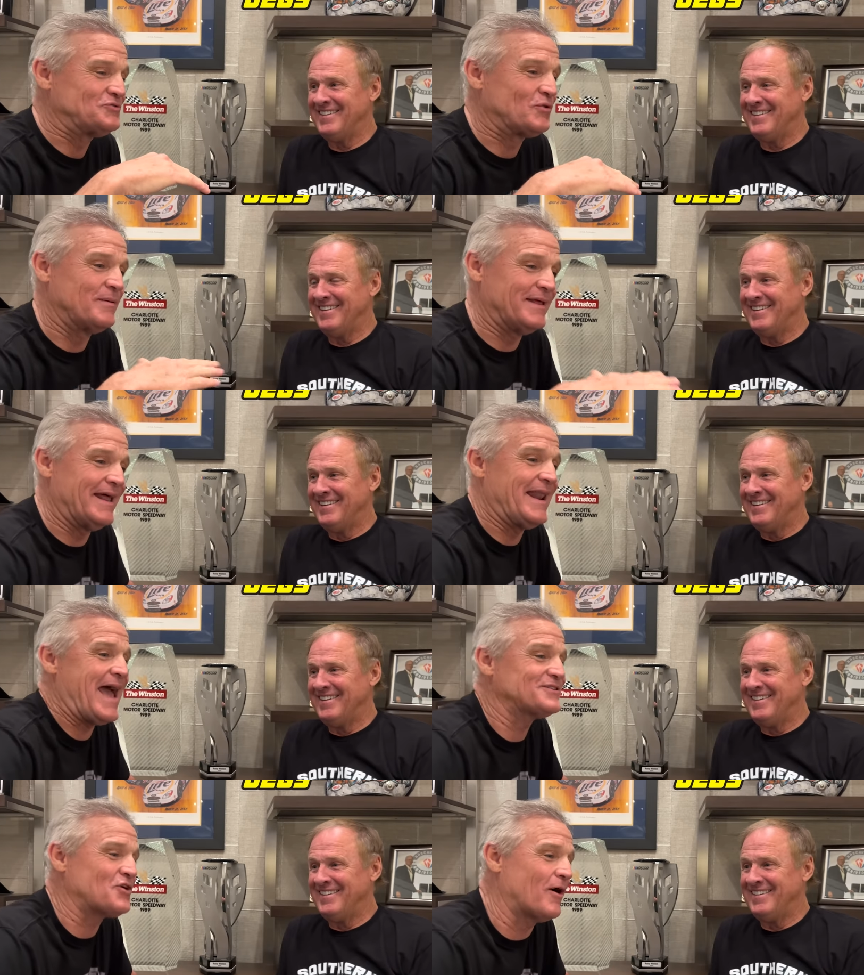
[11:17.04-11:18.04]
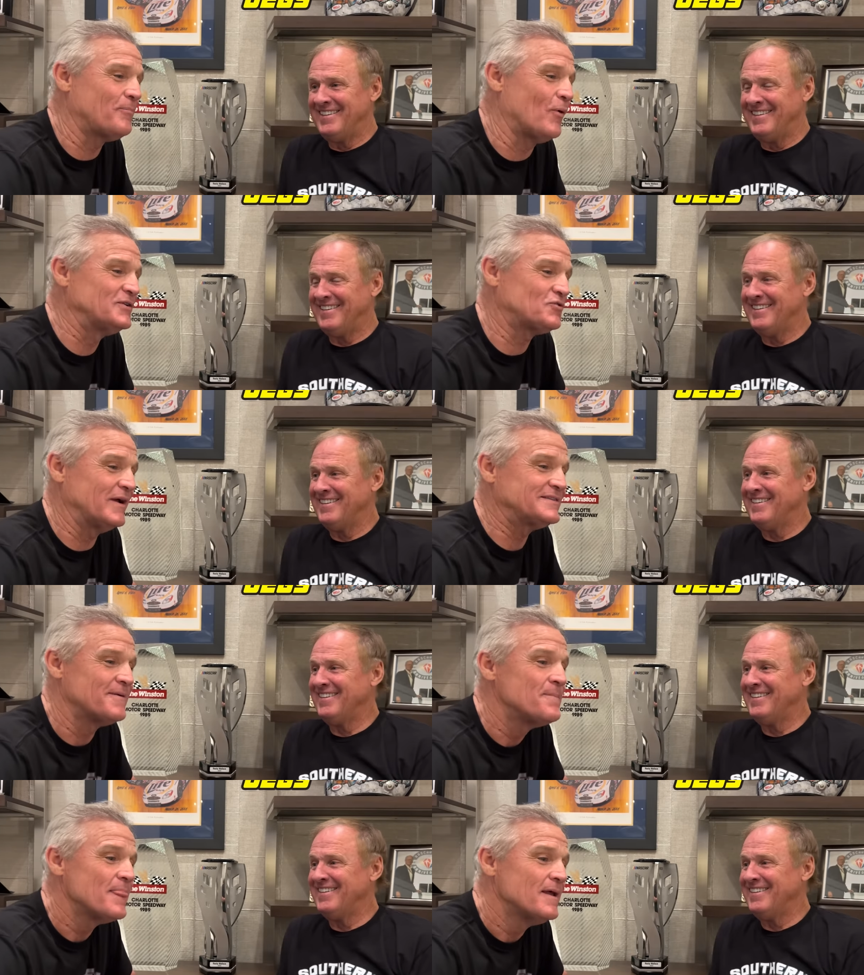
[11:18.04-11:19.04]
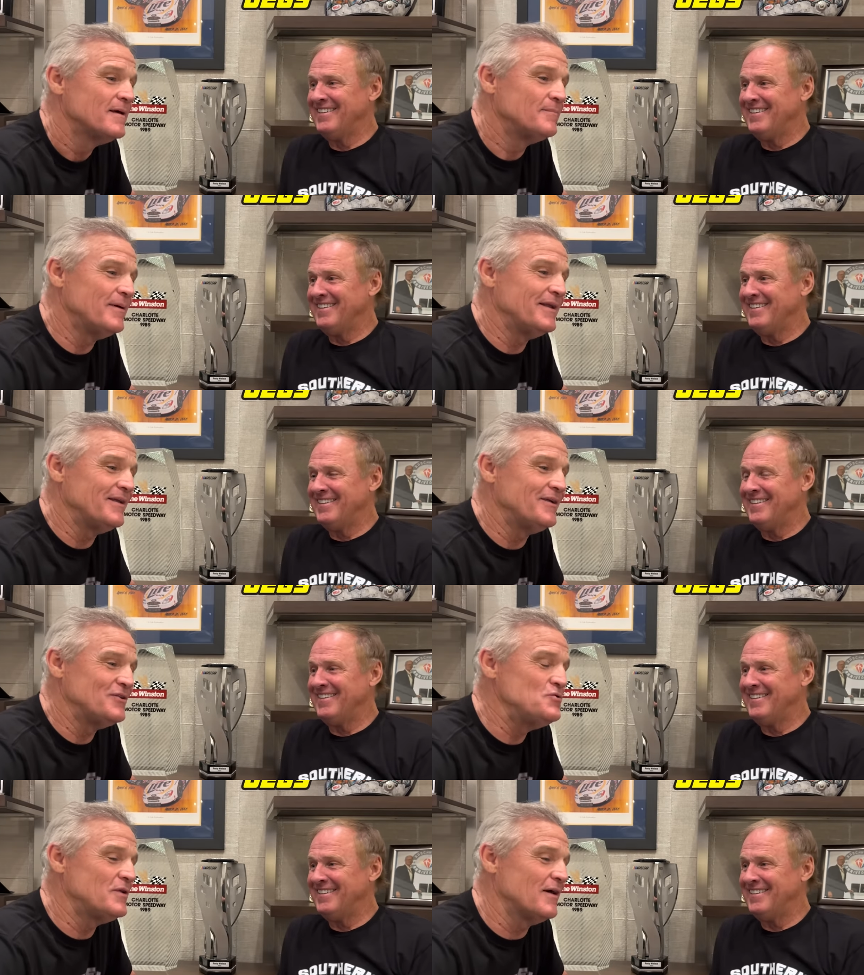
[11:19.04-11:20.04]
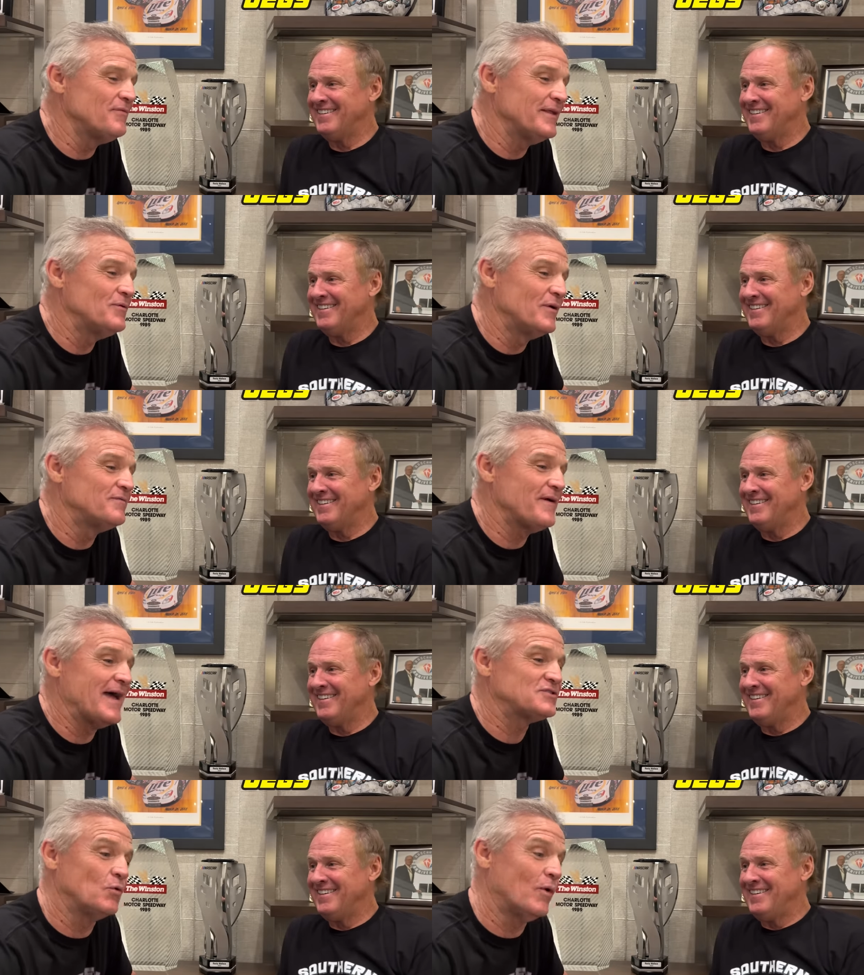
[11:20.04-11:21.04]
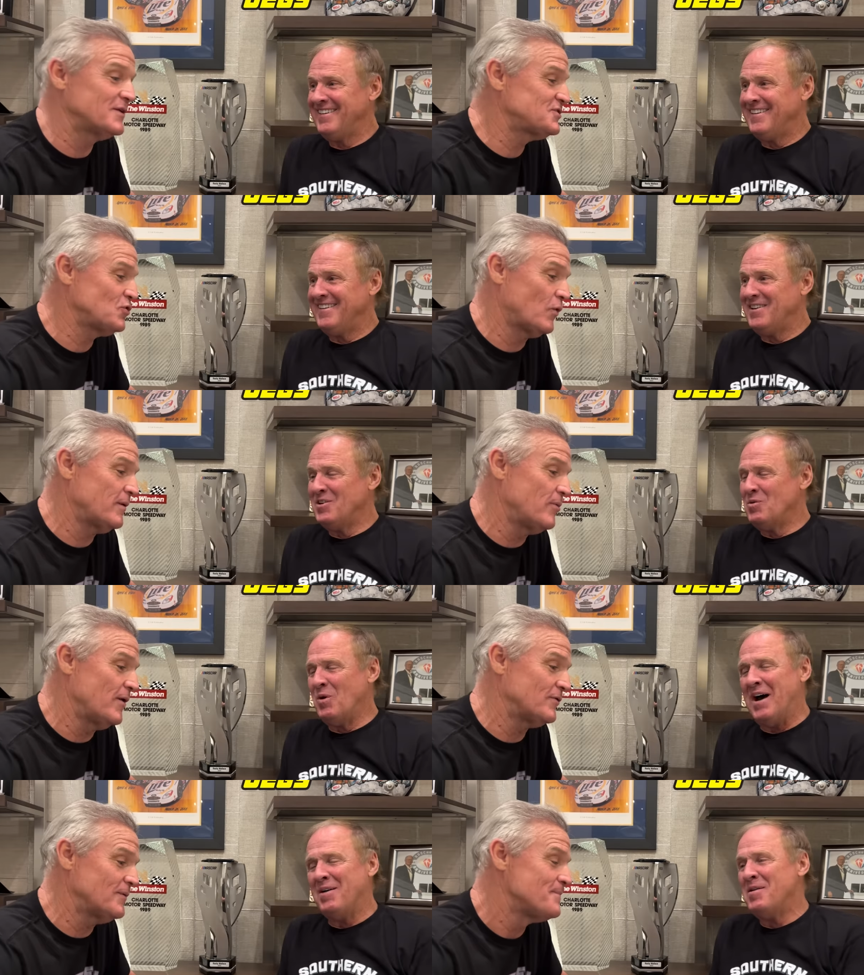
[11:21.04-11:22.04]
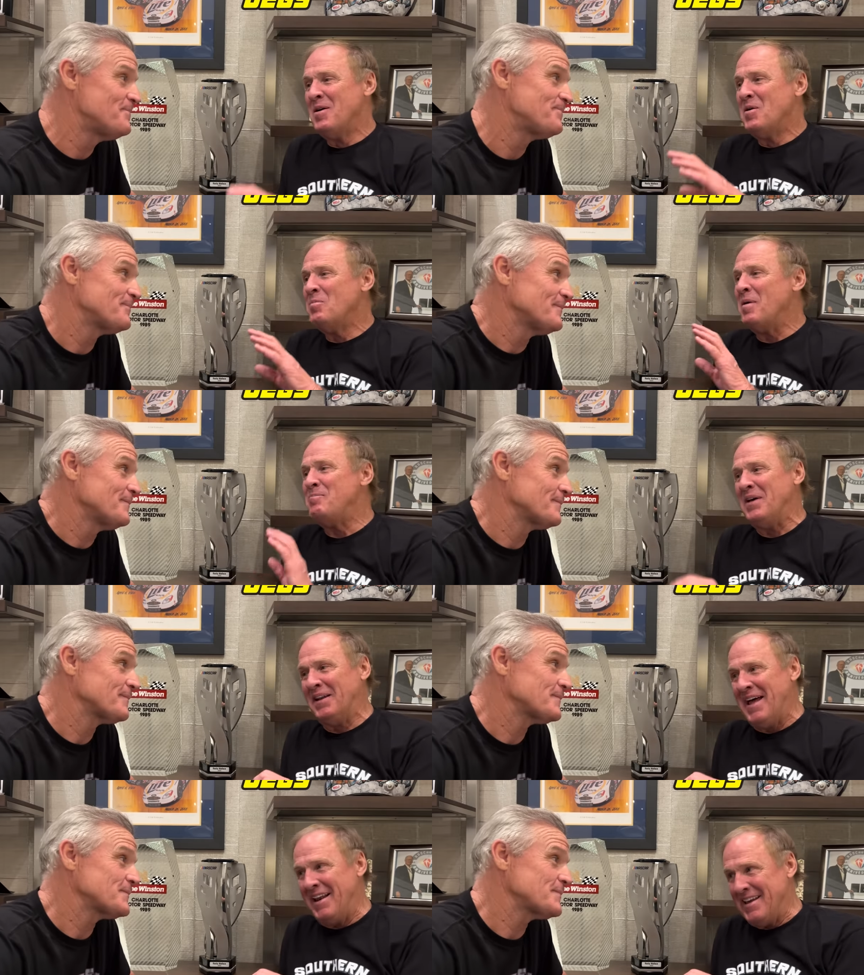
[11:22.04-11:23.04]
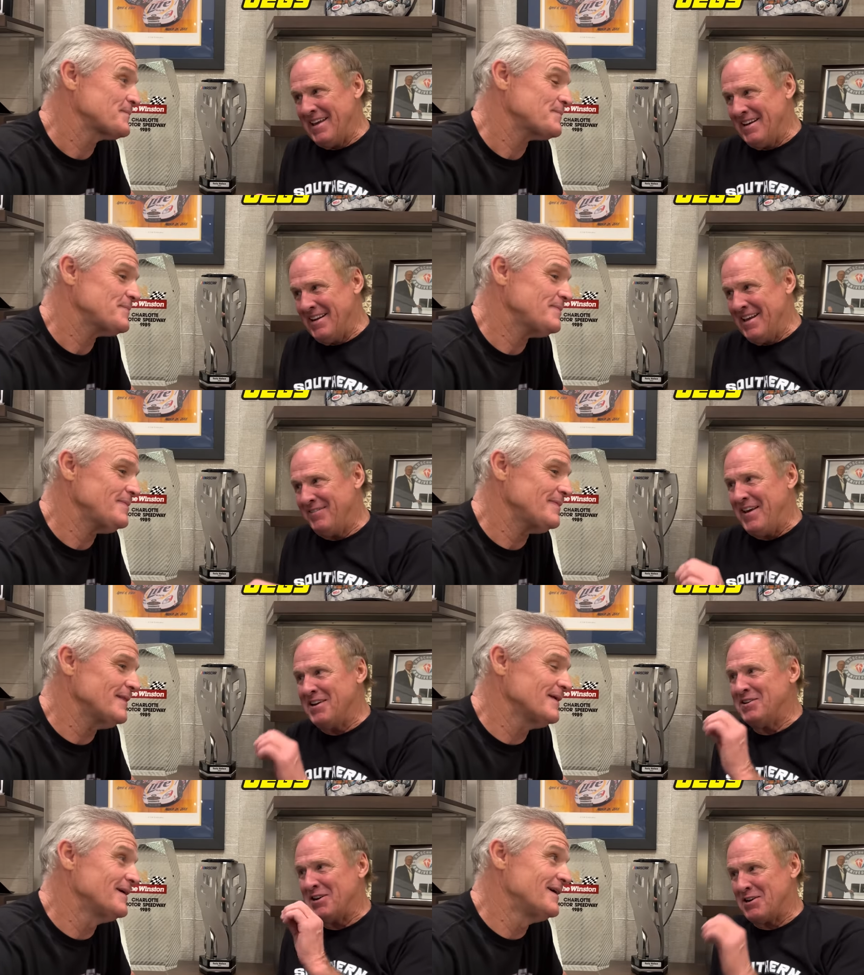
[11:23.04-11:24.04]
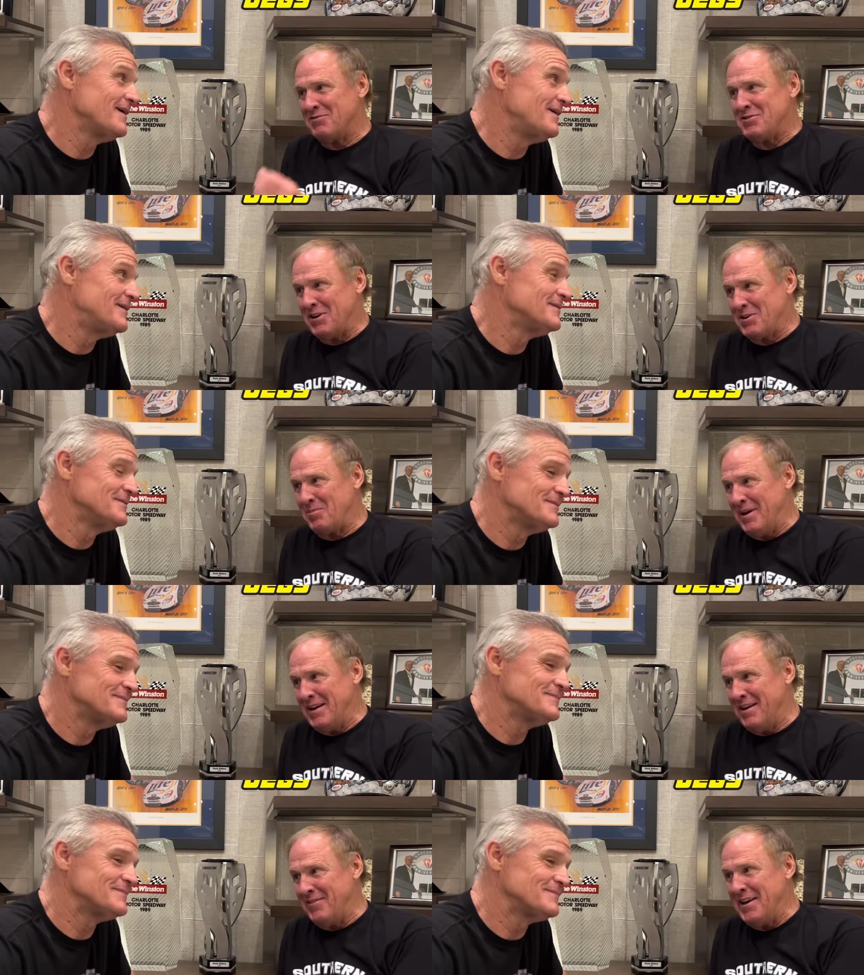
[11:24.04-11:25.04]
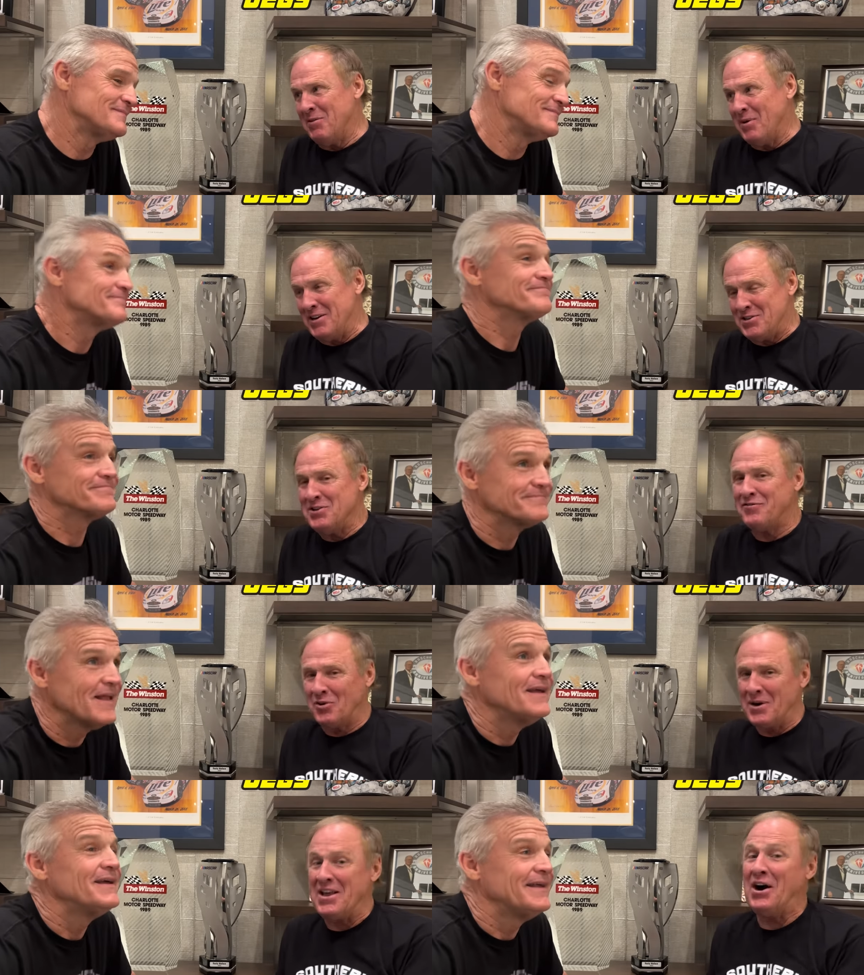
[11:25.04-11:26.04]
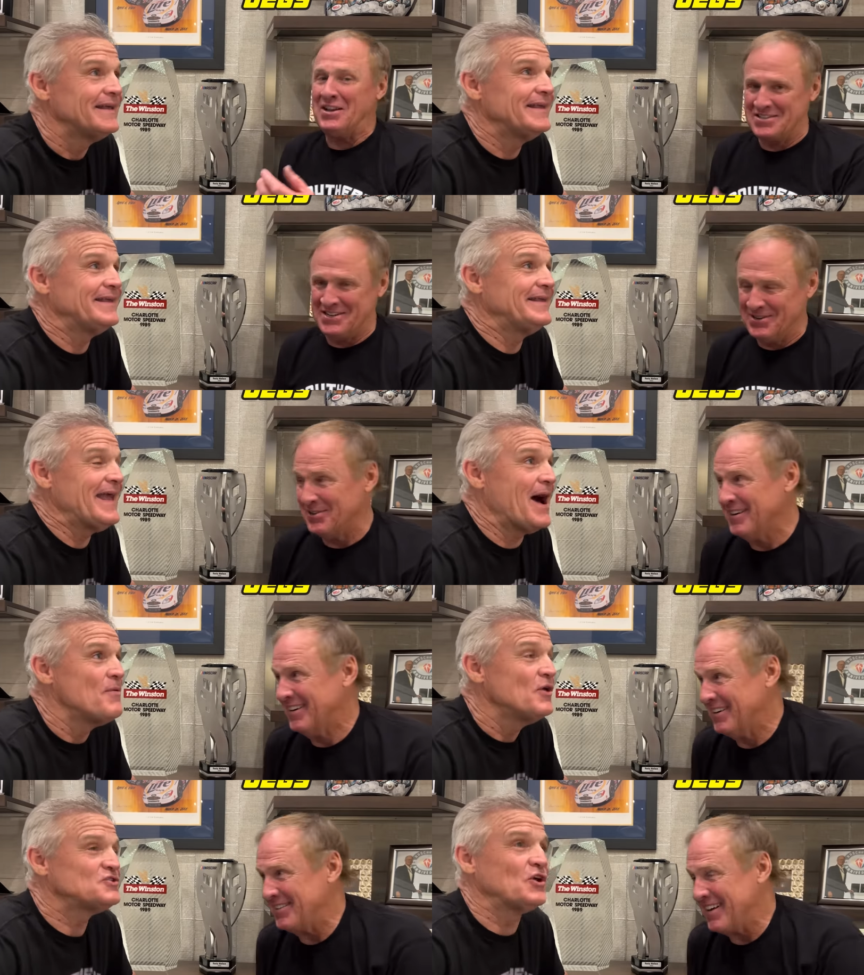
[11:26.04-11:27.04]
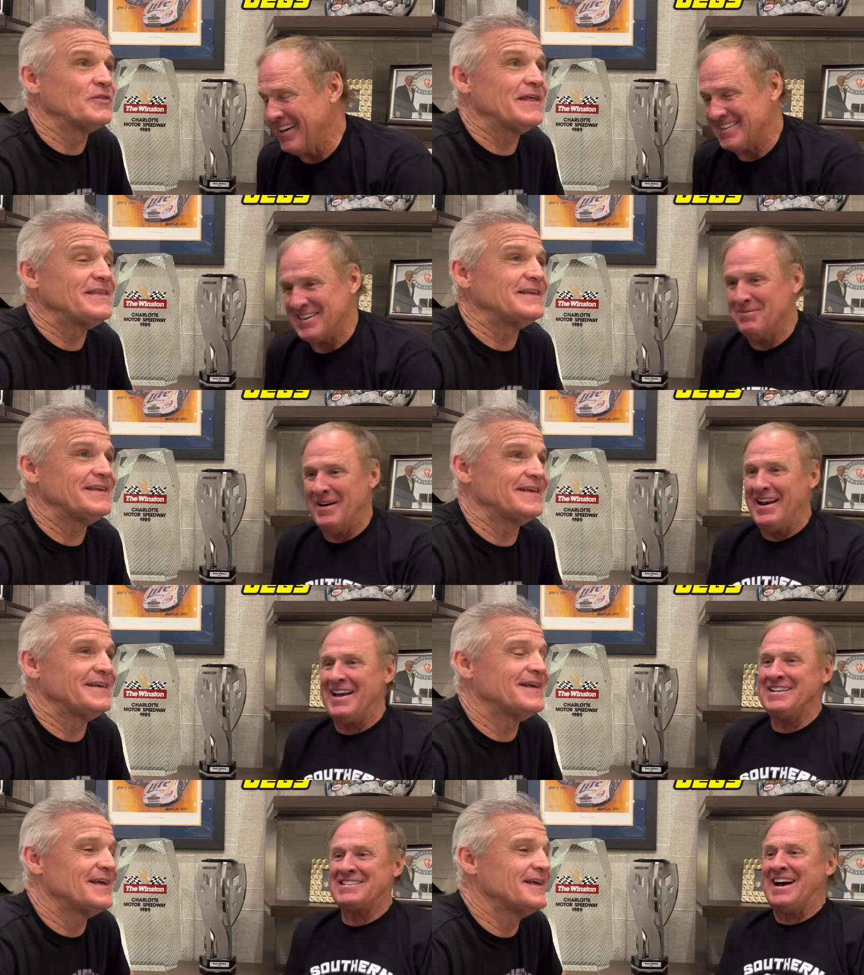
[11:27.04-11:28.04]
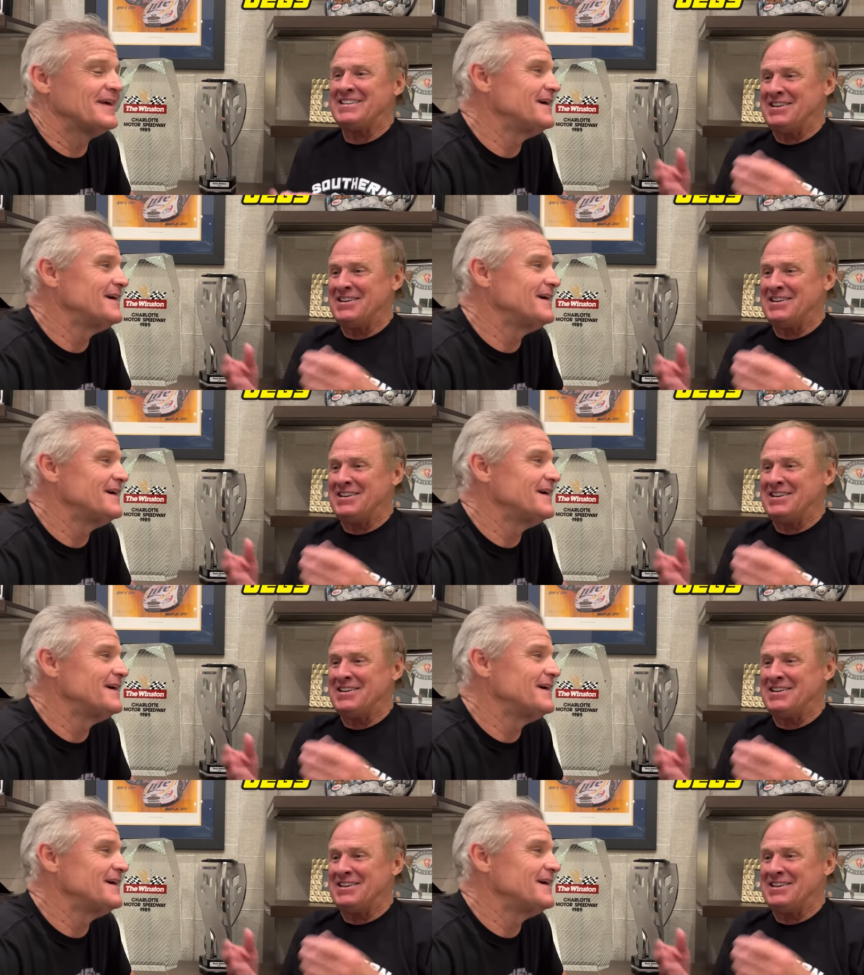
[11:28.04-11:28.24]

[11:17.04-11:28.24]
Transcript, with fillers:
Speaker 1: trim at a NASCAR points race, but you definitely went faster. What a story, bro. Well,
Speaker 2: but Bill Elliott, if he had took the restrictor plate off, he'd have went 240 also. Yeah. Okay. So, so but I just got to